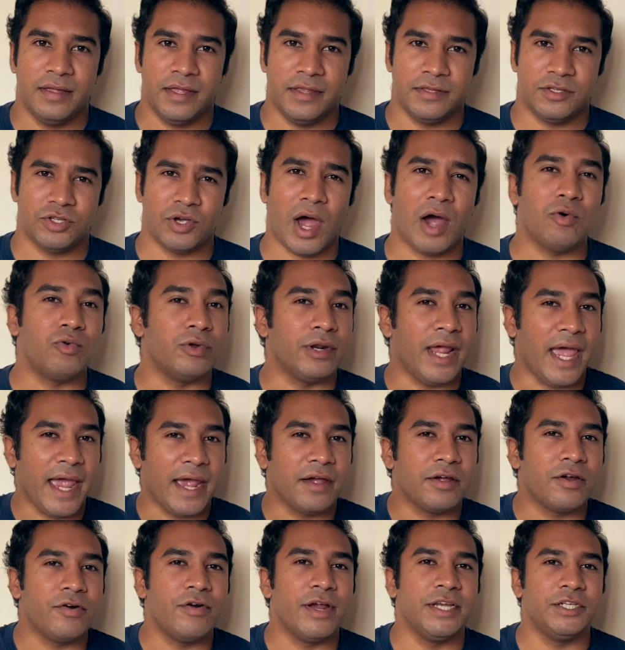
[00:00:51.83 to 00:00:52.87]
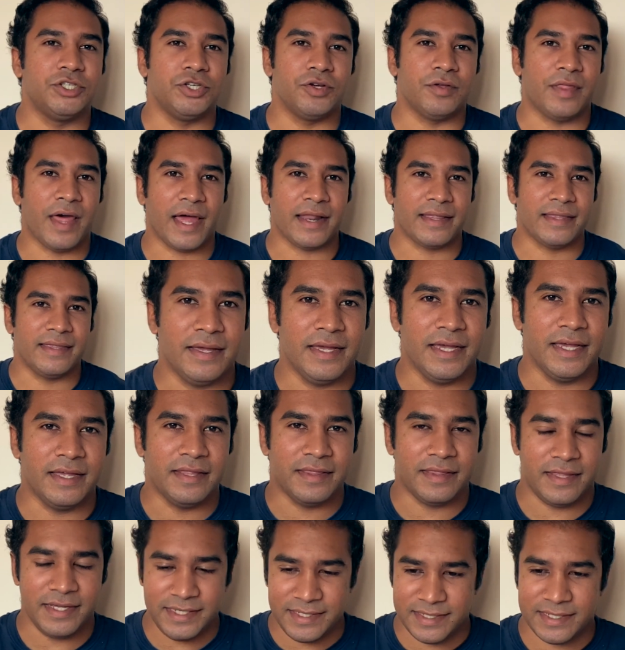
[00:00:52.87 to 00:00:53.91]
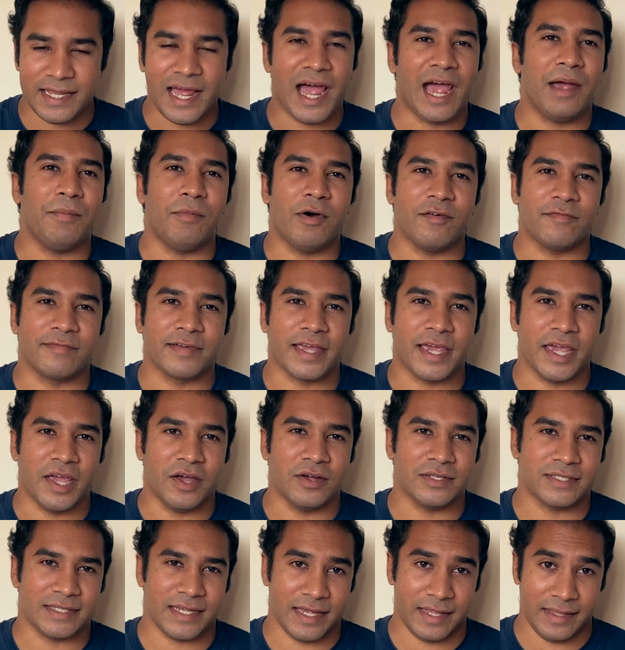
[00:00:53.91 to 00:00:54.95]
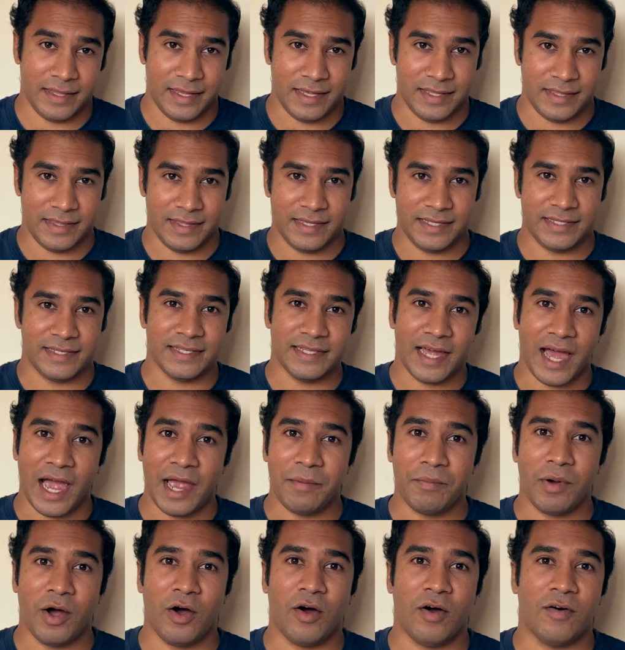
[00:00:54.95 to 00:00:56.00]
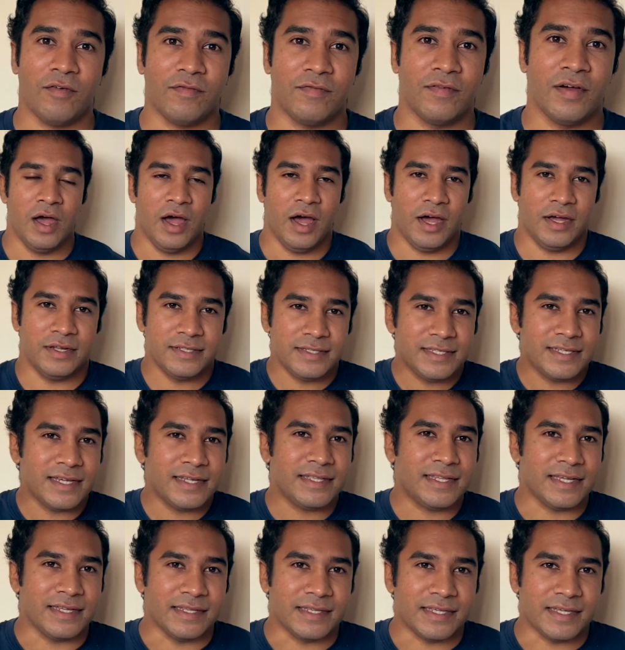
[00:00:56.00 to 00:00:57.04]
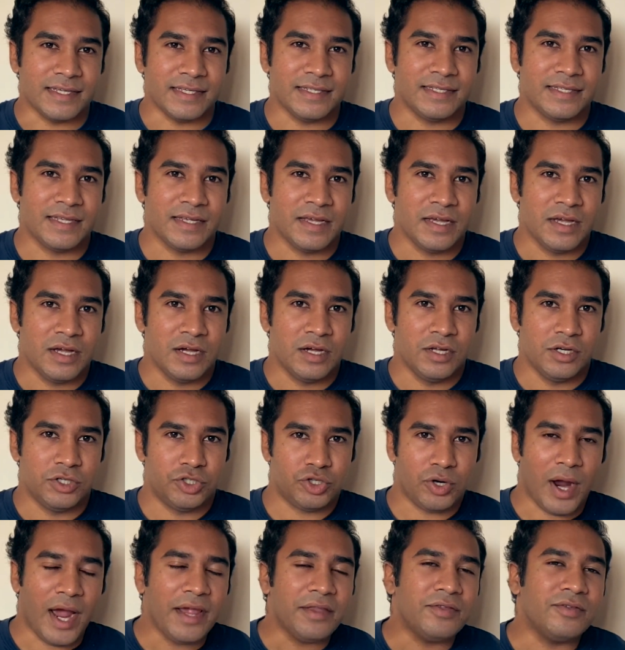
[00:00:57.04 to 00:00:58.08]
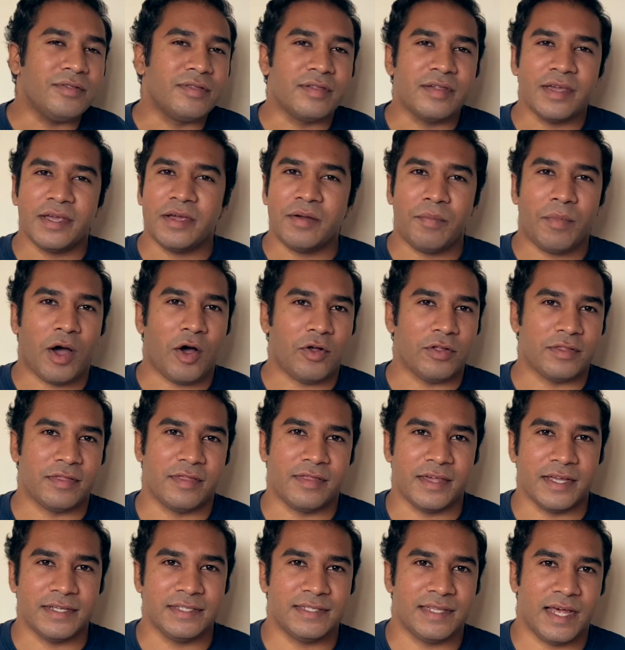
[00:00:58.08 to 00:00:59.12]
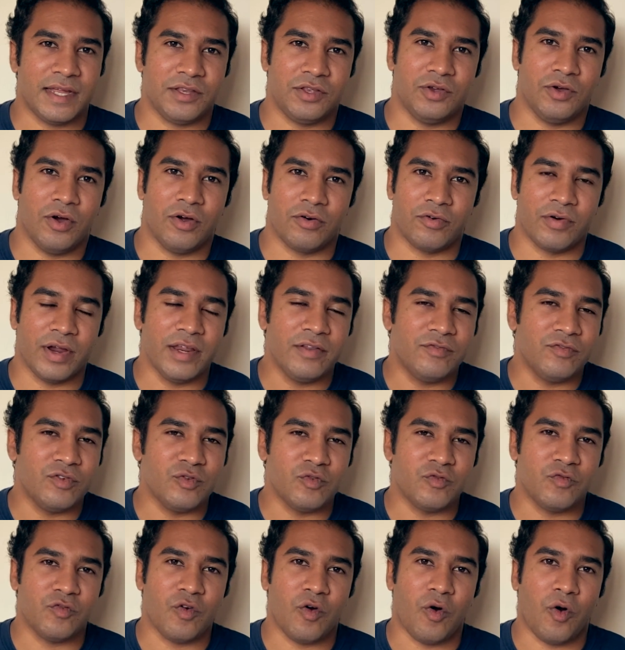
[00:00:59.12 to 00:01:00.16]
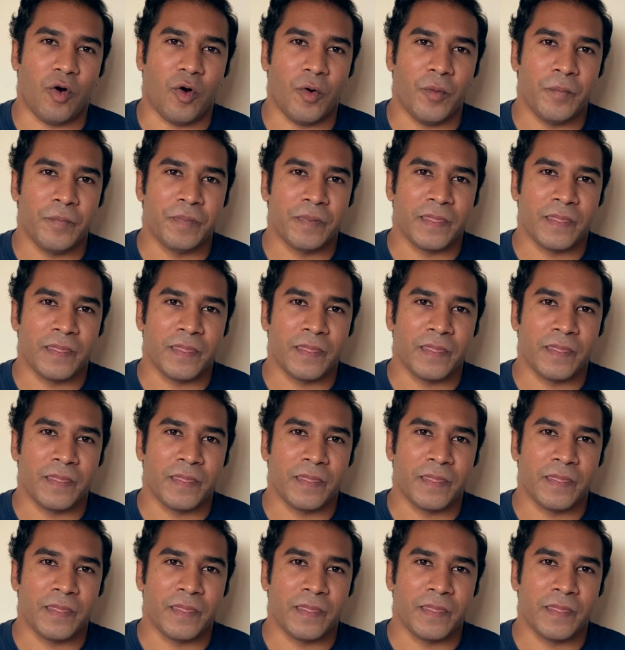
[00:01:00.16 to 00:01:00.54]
So I would encourage you that in this time of chaos and in this time of uncertainties, try to think about things that you are grateful for.